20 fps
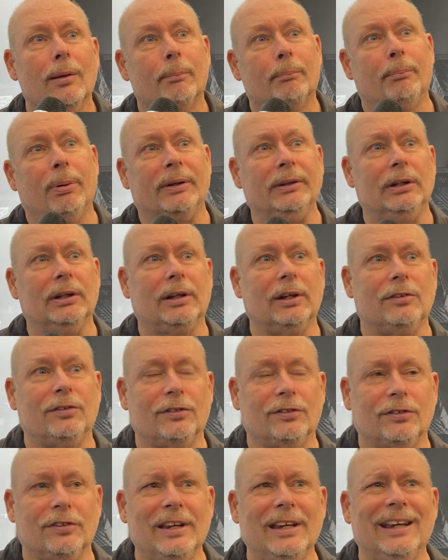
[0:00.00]
but you could
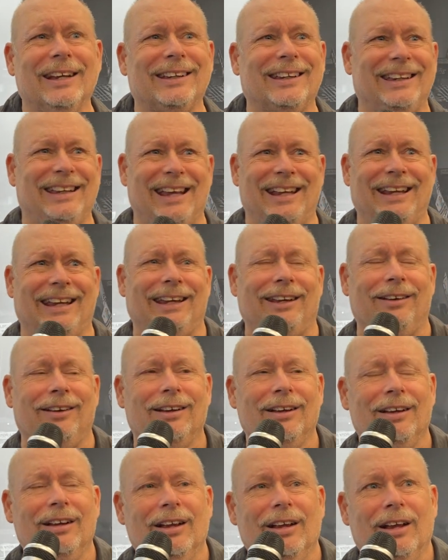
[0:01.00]
see it getting
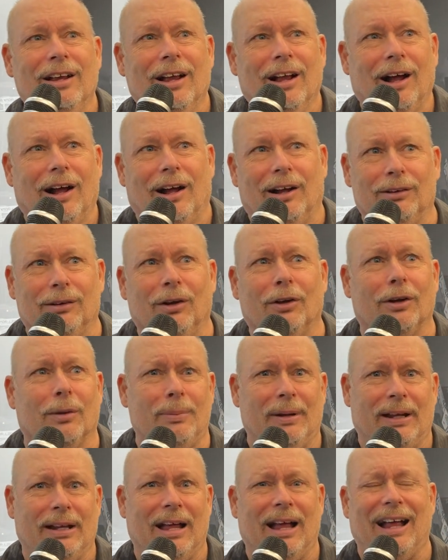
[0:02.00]
a little
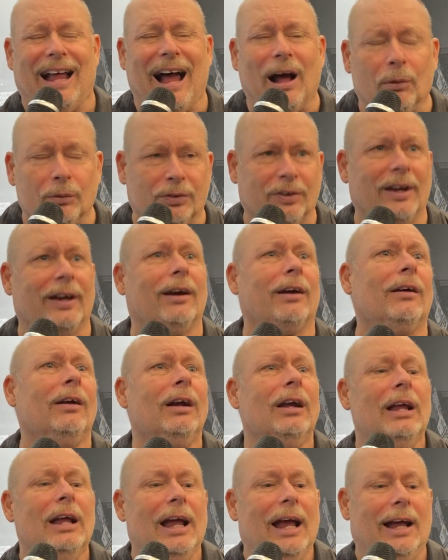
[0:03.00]
bit out there.
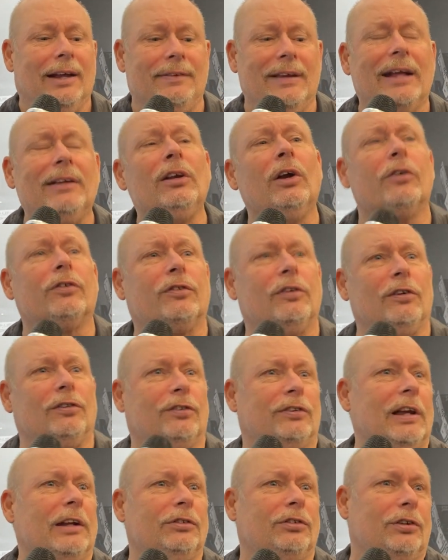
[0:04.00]
And then there's
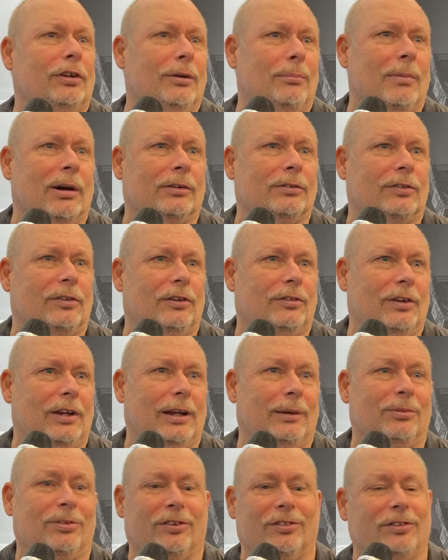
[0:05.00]
dissension amongst the
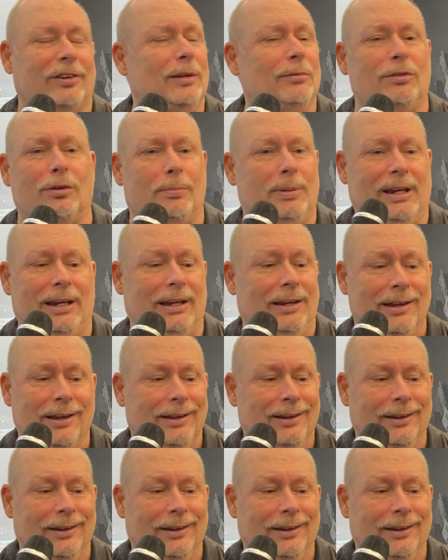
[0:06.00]
teams. There seems to be